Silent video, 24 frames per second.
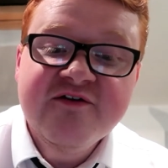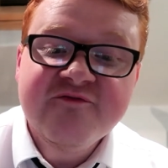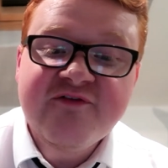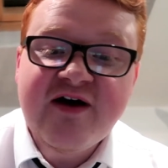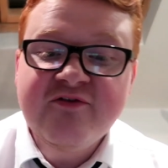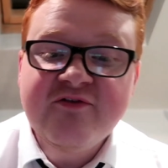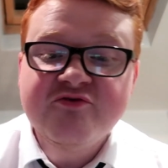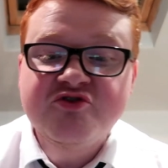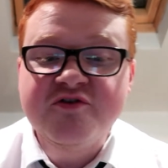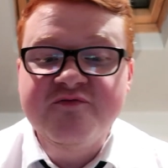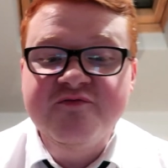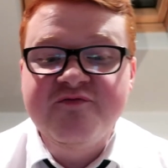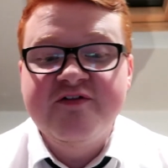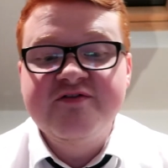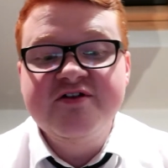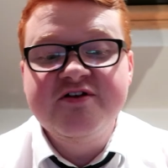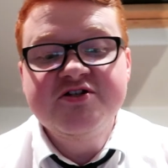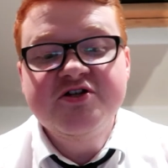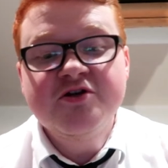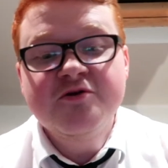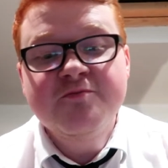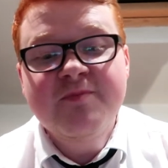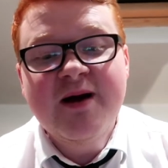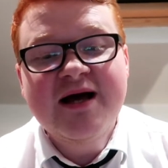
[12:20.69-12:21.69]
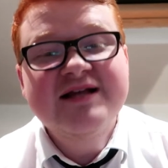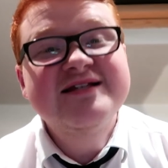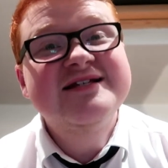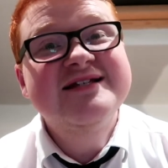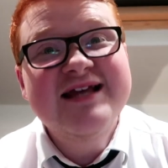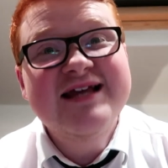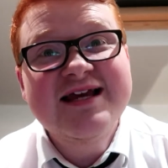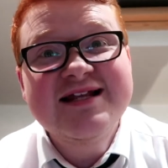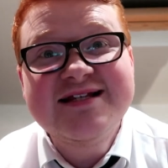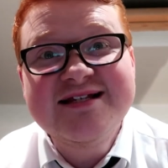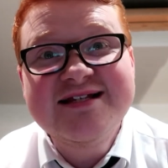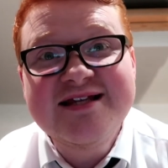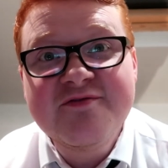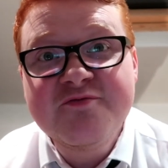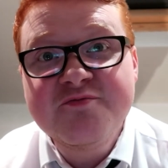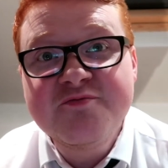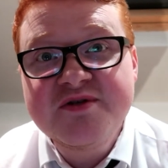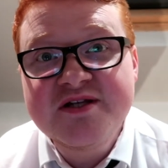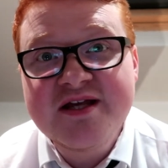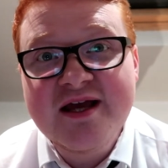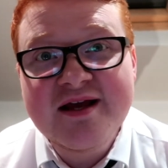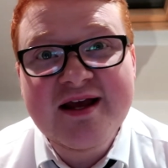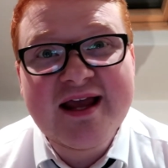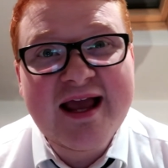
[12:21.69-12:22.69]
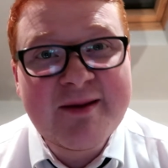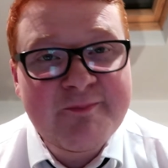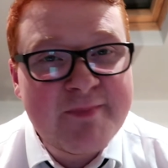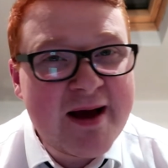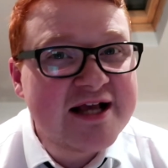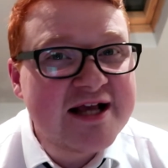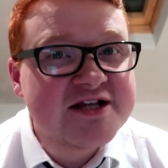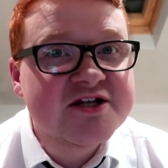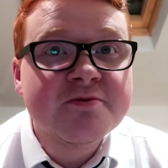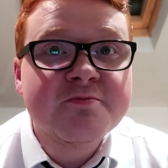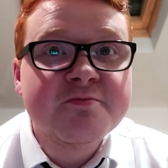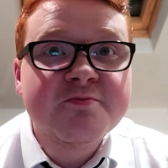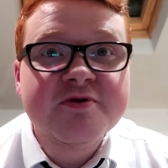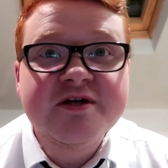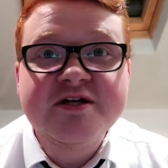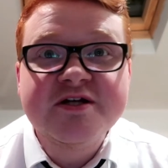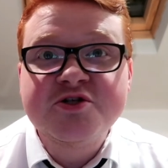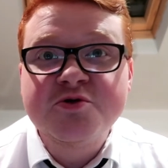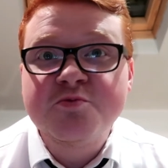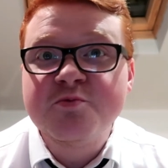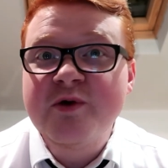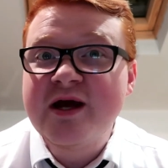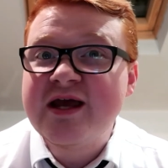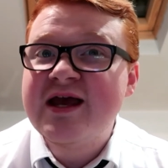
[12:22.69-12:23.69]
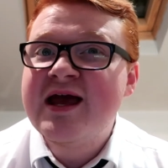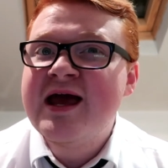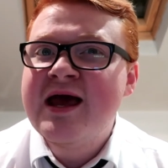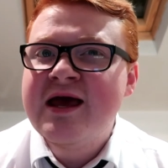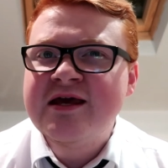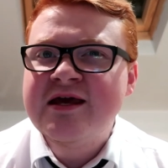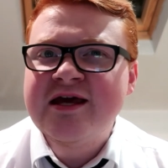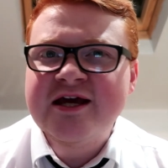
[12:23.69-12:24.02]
552 passes, 87% pass completion rate.